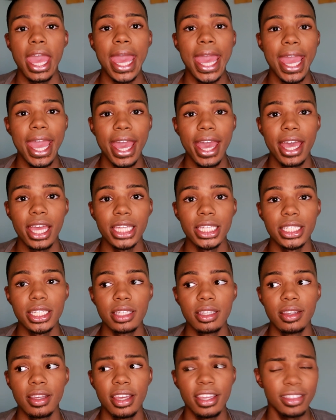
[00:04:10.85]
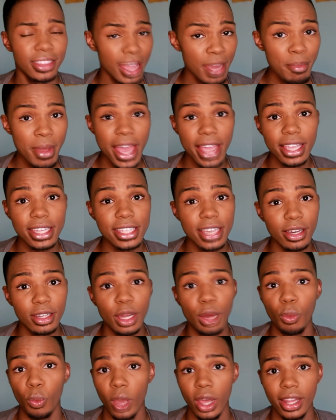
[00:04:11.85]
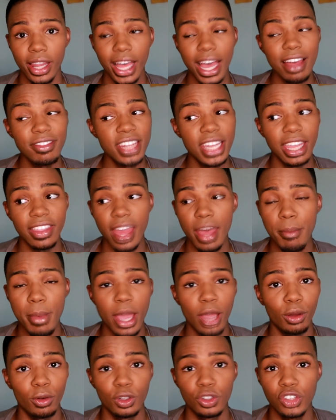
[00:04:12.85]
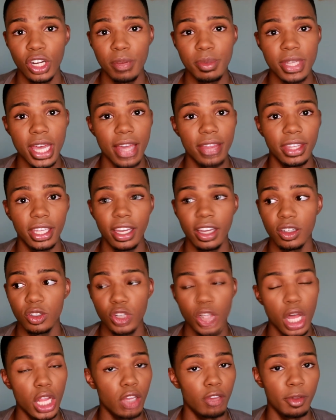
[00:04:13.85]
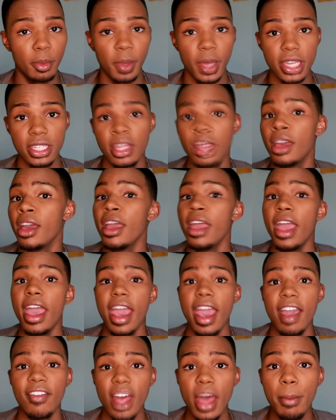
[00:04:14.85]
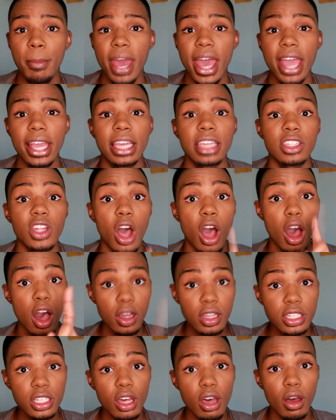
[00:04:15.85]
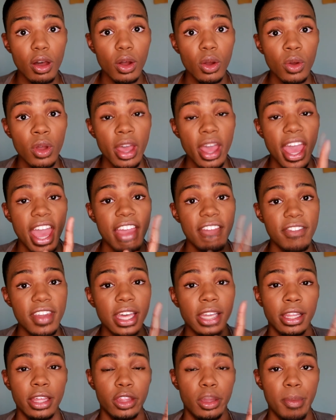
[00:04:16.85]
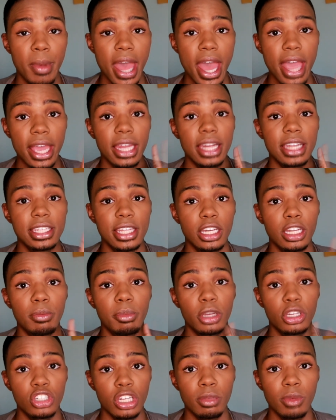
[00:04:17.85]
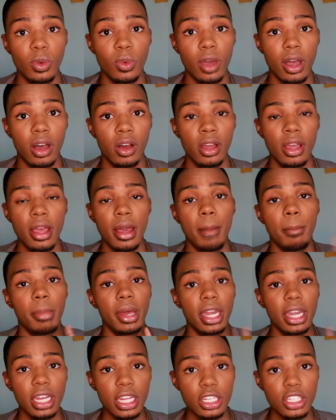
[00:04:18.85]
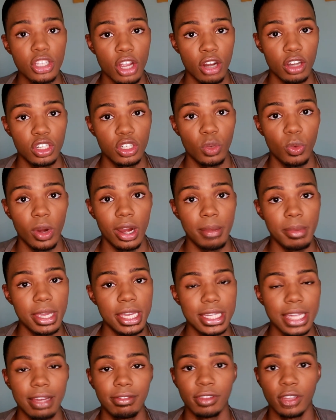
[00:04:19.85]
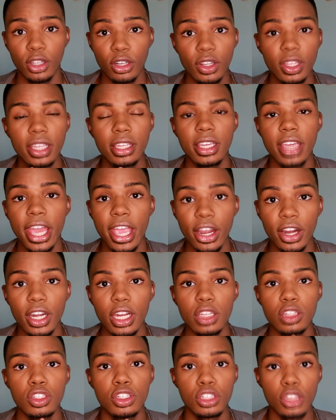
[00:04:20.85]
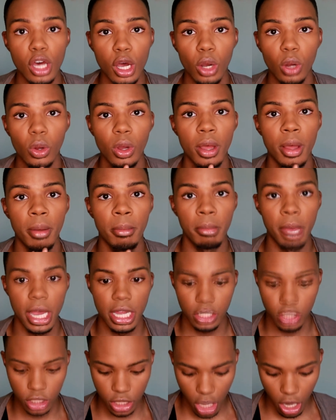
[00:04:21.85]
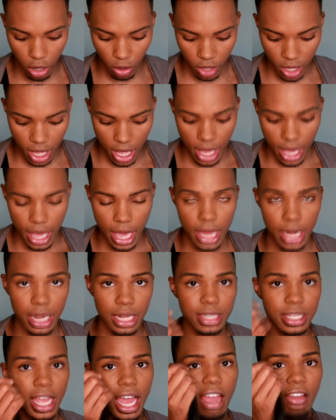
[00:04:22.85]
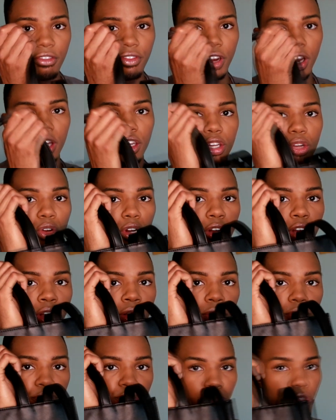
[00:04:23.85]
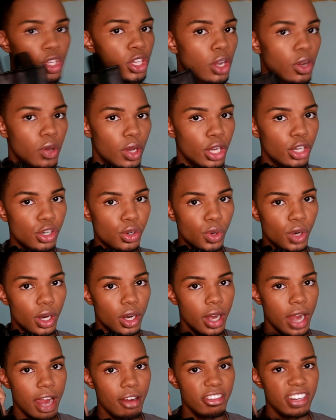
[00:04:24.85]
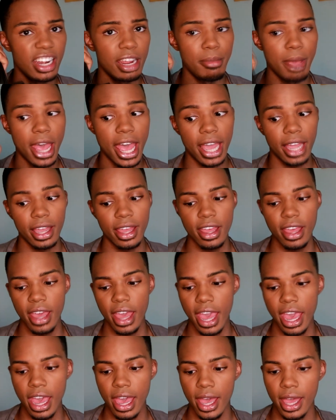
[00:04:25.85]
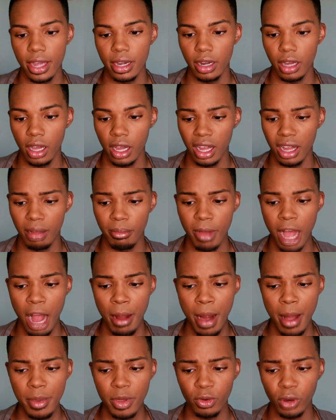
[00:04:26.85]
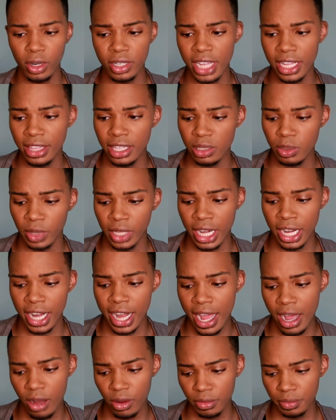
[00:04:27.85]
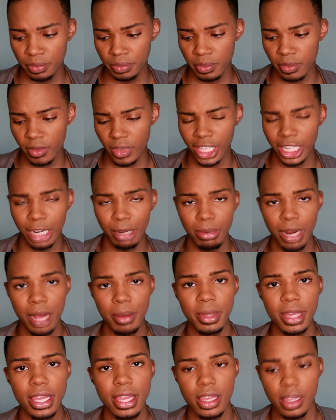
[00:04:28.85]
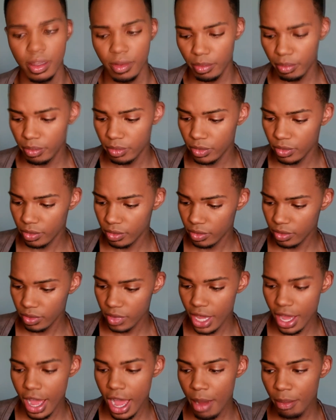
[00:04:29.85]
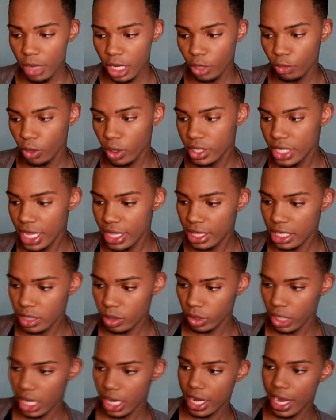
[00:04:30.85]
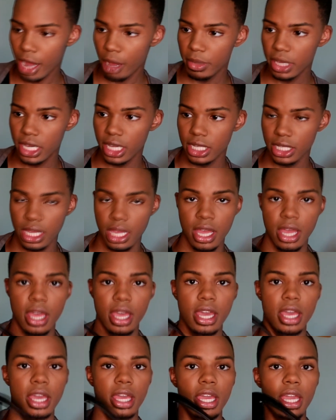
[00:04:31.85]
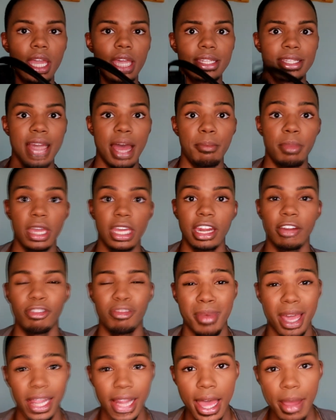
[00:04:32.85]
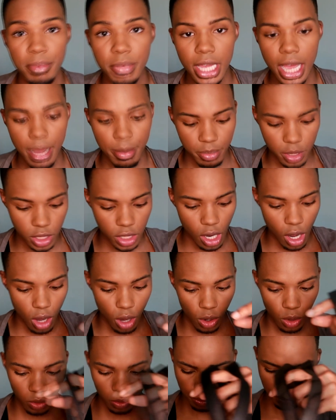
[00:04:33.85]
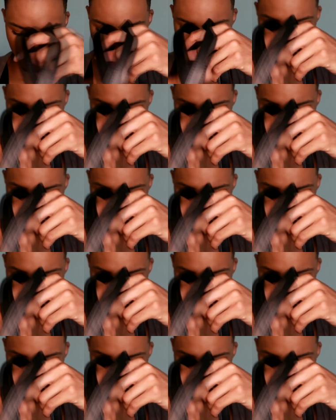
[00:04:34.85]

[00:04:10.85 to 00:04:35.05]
and that bag is held up well. Like I've taken that bag on trips out the country, all over the place. And that bag is also a vegan leather bag, and it's held up extremely well, but it is starting to wear because I've literally carried it so much. So it is time for a newer, a newer everyday bag. And I'll probably rotate this one in and out. And I'm gonna rotate this one in and out because it's not big enough for my laptop. So,